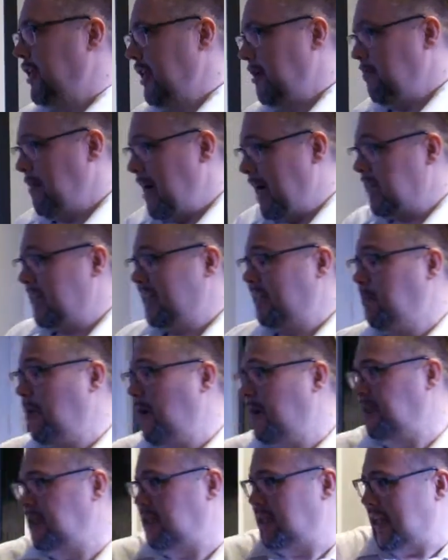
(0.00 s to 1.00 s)
it
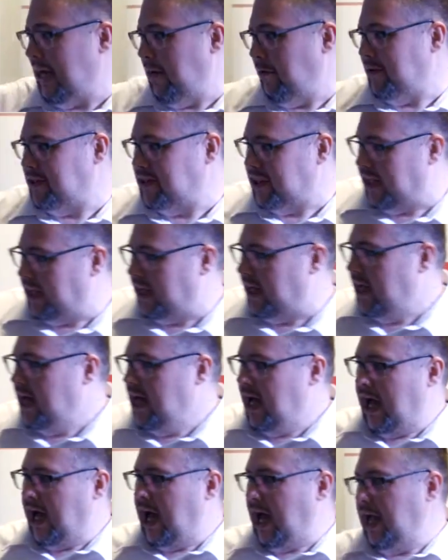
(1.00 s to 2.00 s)
maximizes clarity,
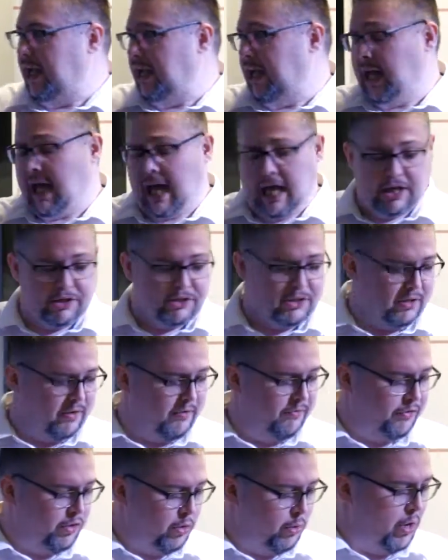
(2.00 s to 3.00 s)
and it has
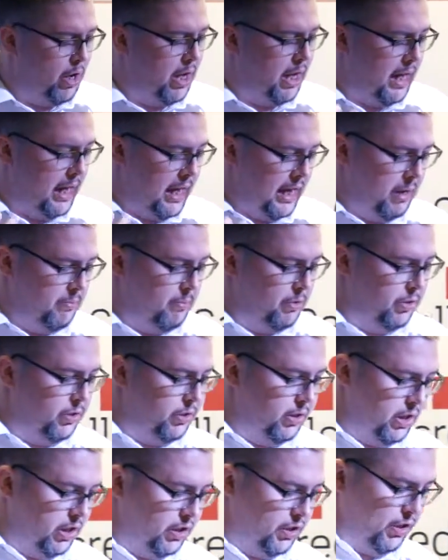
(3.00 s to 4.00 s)
fewer elements
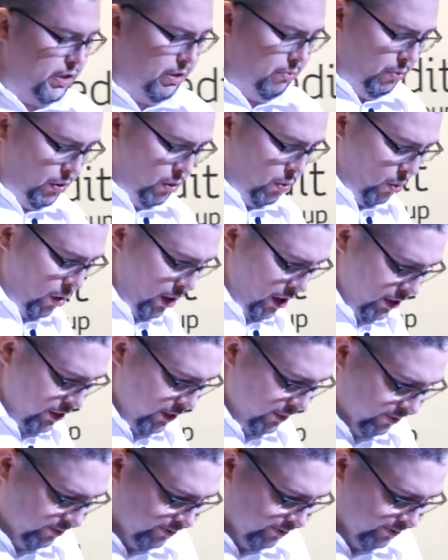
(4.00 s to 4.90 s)
as required.